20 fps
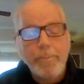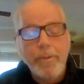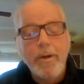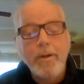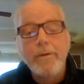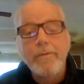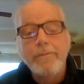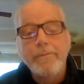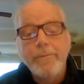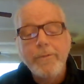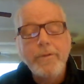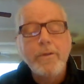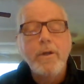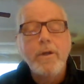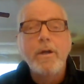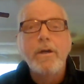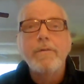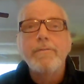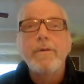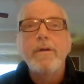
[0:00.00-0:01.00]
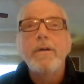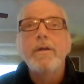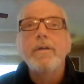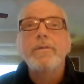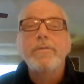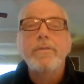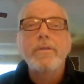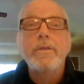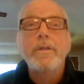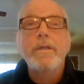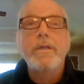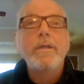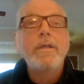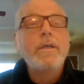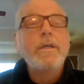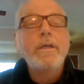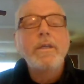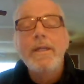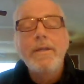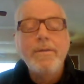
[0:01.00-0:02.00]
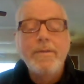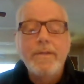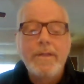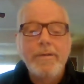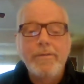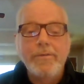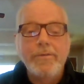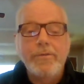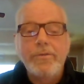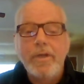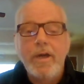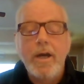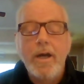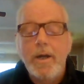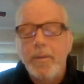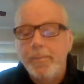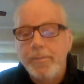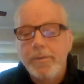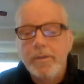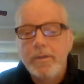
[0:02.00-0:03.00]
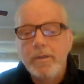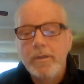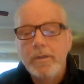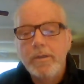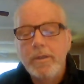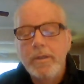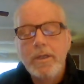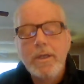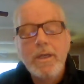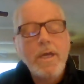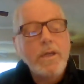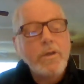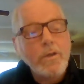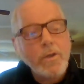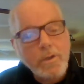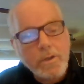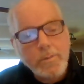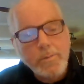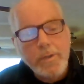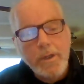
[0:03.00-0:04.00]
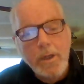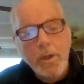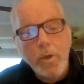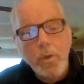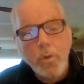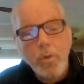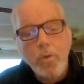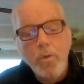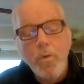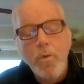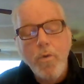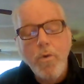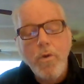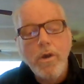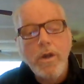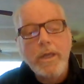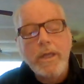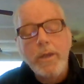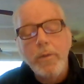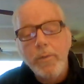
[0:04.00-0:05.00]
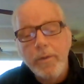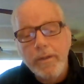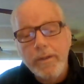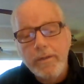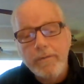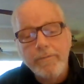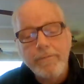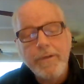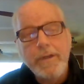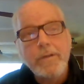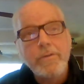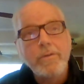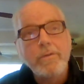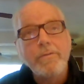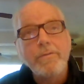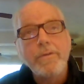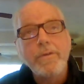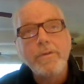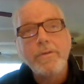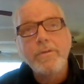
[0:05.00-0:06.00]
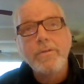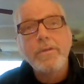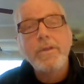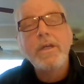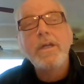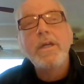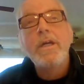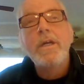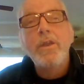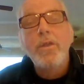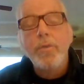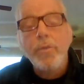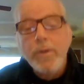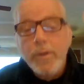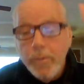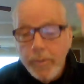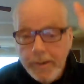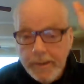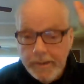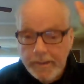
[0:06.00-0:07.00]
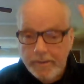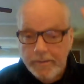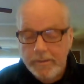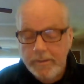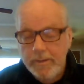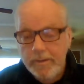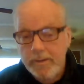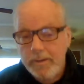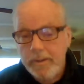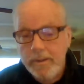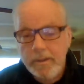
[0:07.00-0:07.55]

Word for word: part of your foot off, honestly? They never stopped. Told them no, get rid of the infection first. Three weeks.